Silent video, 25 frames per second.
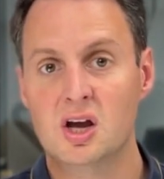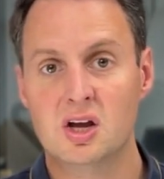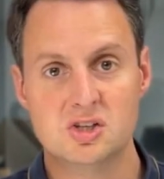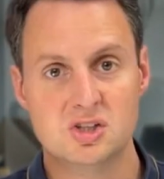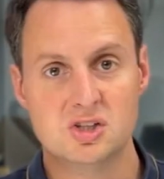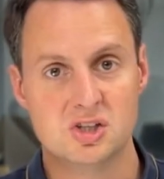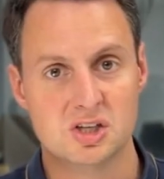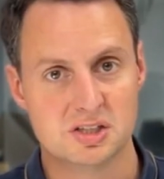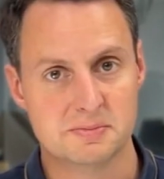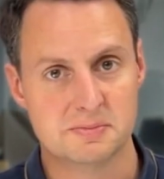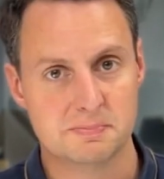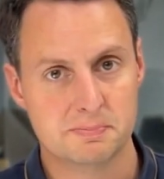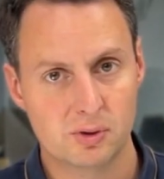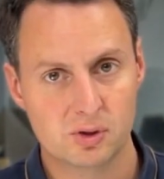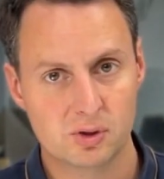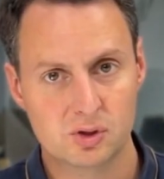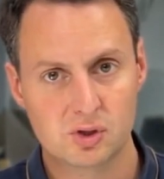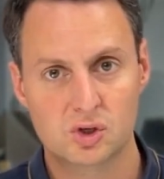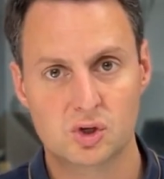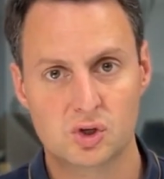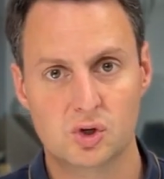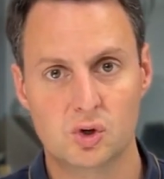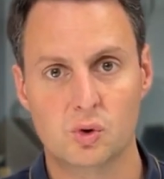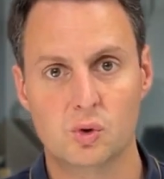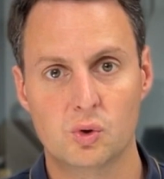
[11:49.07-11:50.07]
Just book a
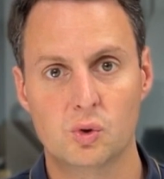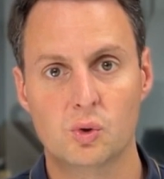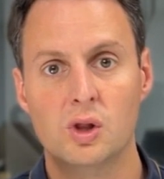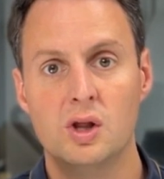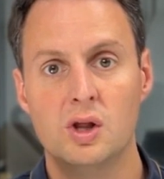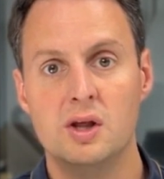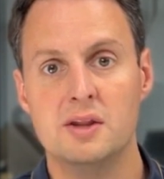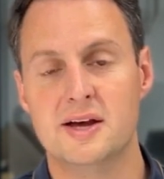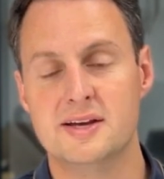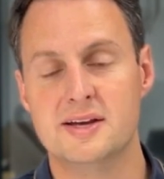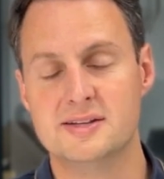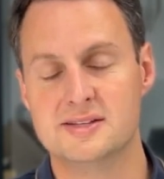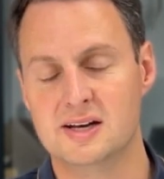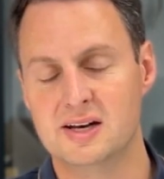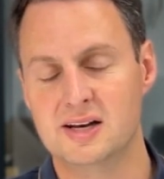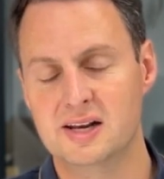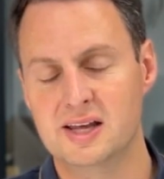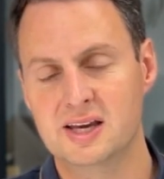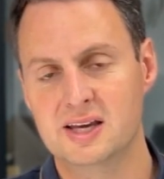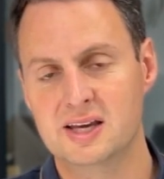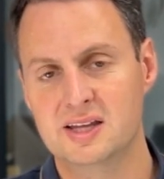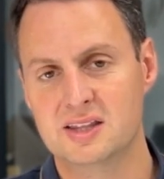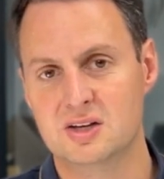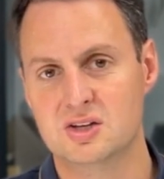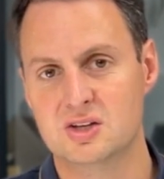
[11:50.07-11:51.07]
call, there's a
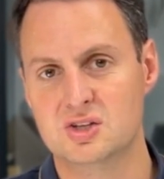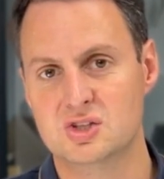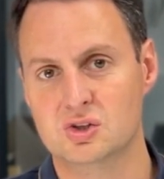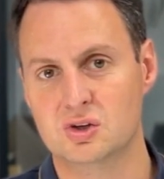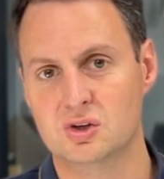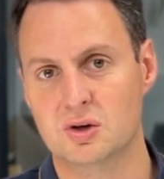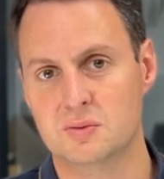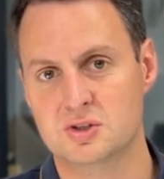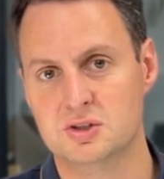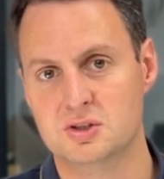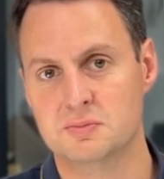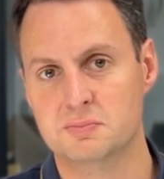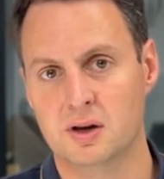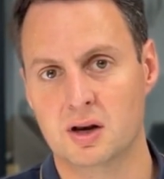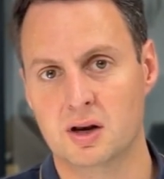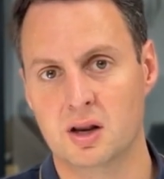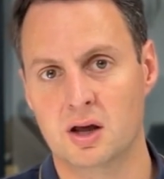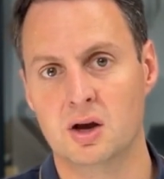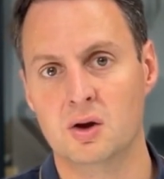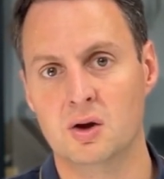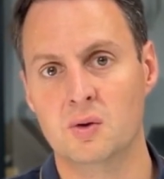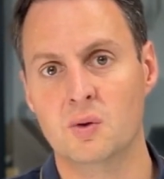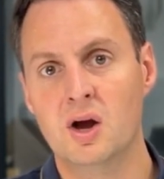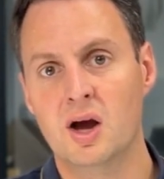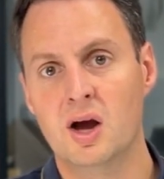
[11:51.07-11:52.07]
link in the description
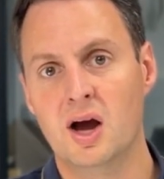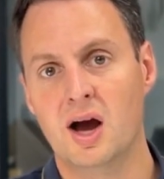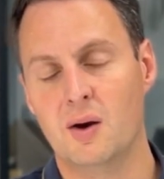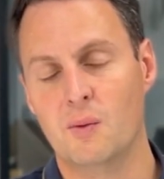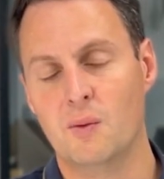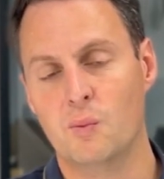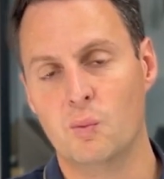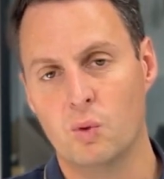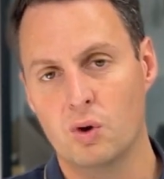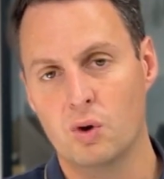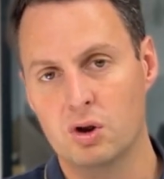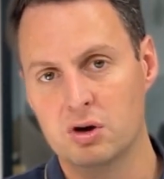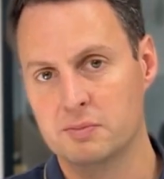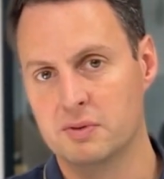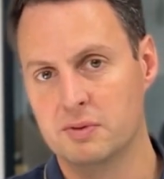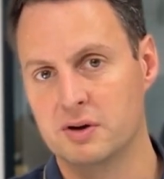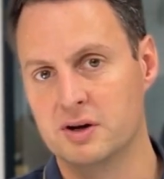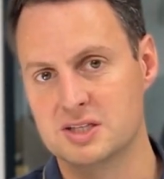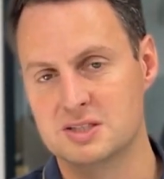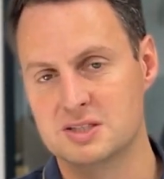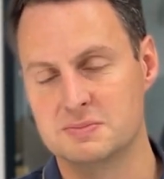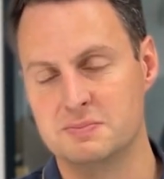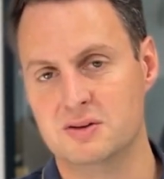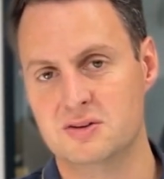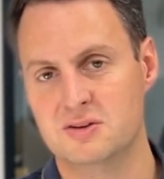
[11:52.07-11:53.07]
below, and one of my
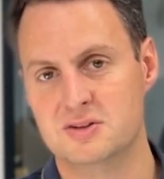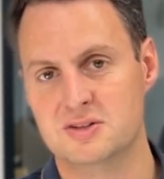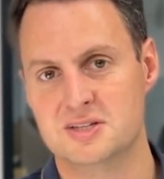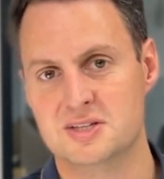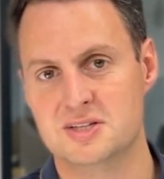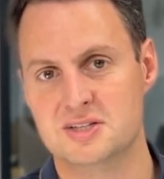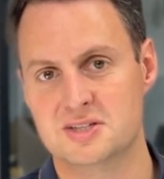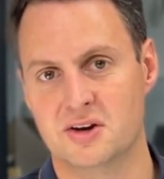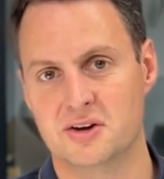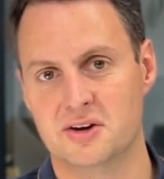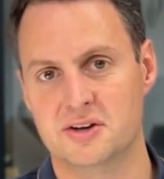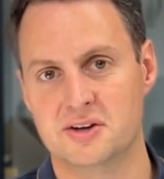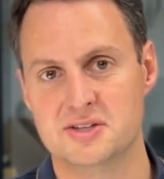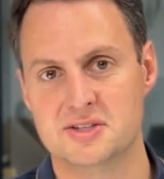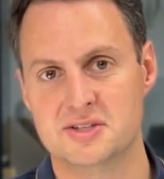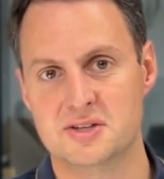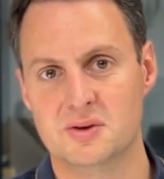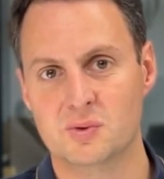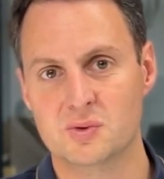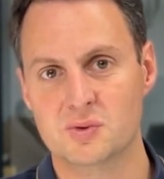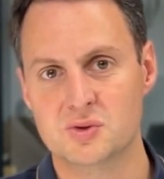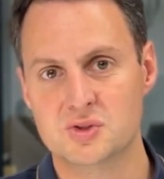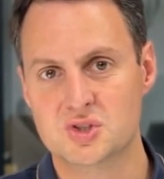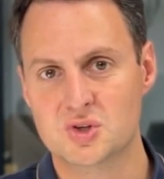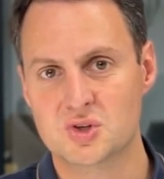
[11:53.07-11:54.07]
experienced designers
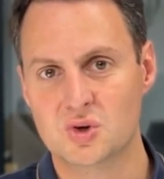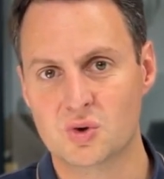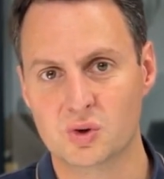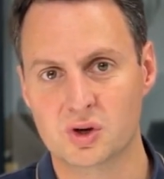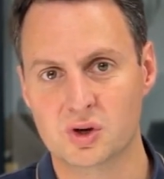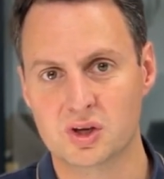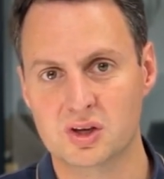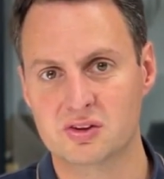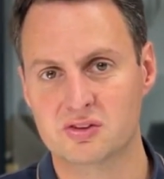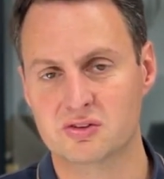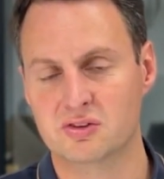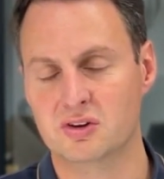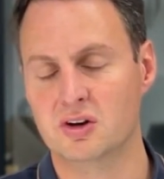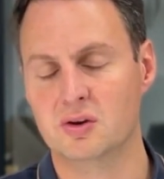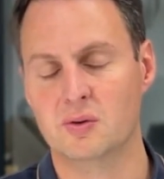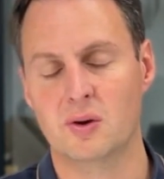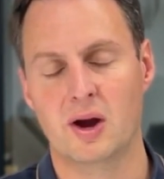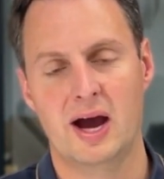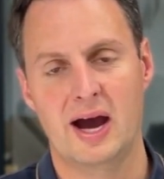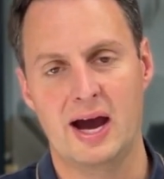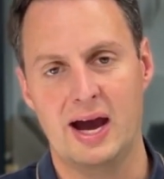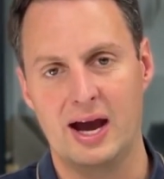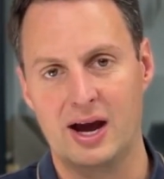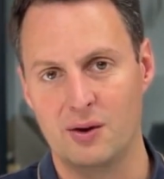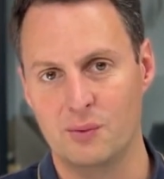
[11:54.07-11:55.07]
will talk you through
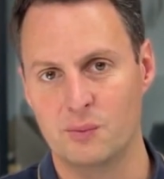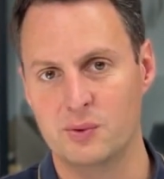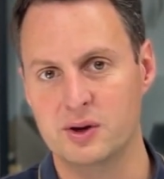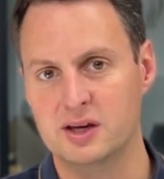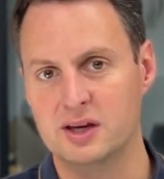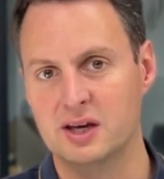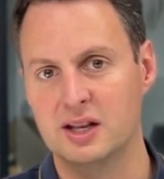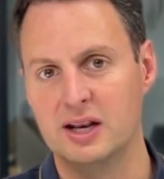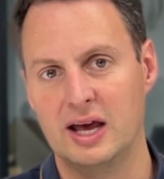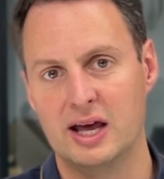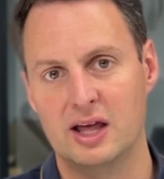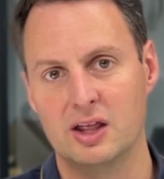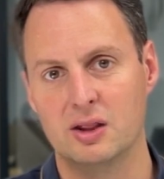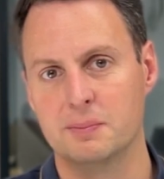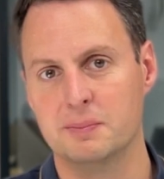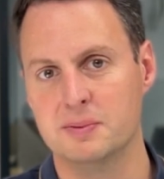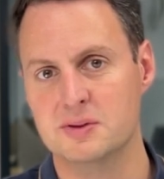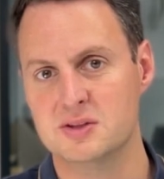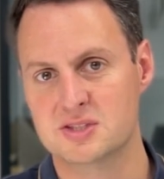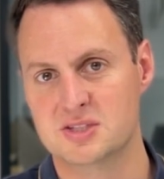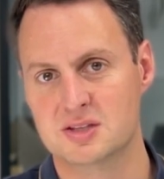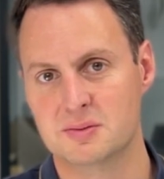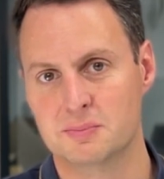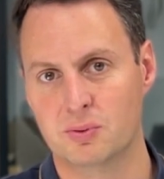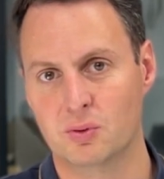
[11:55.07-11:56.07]
how we can help
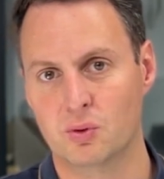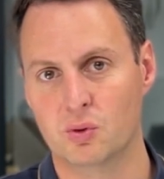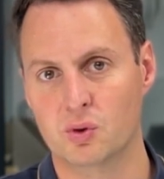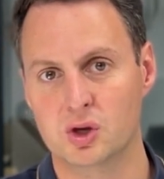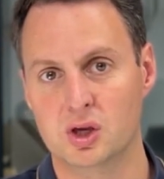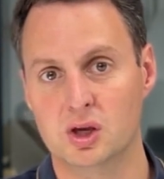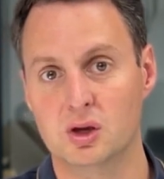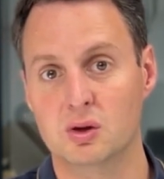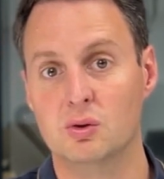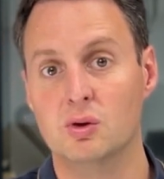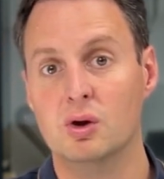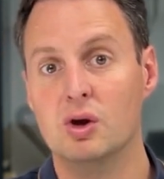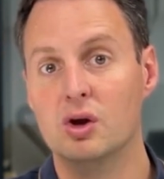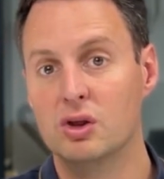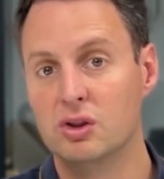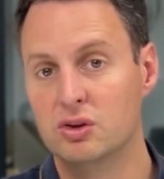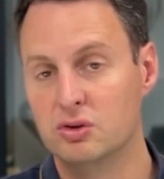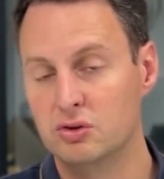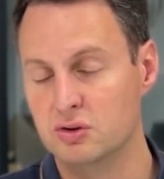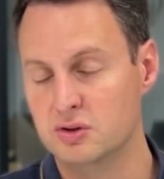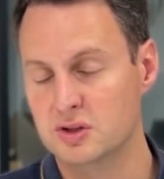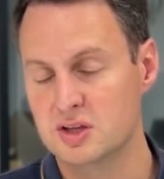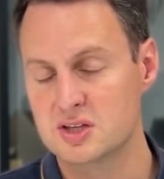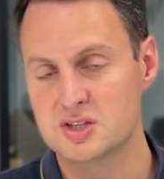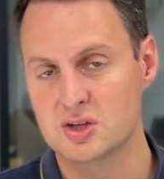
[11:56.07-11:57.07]
and support you
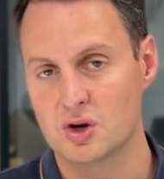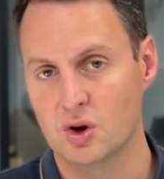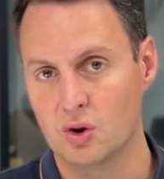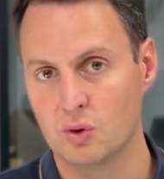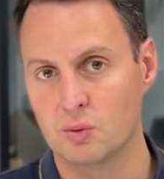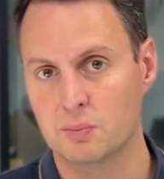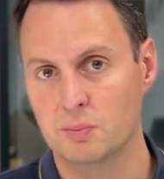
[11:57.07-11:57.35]
through this whole